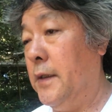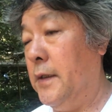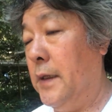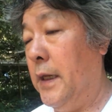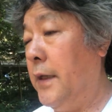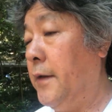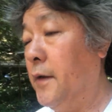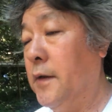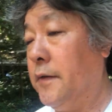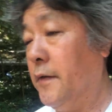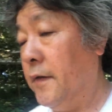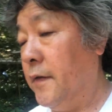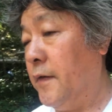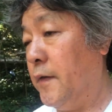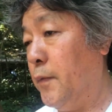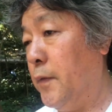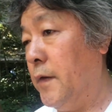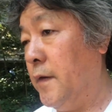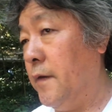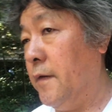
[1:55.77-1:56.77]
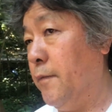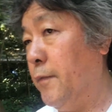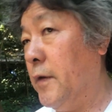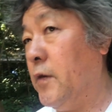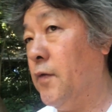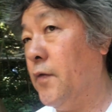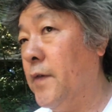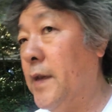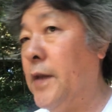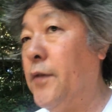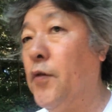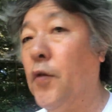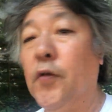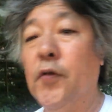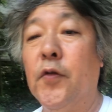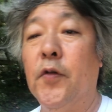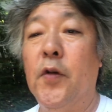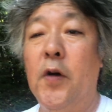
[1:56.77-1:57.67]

endangered species because they don't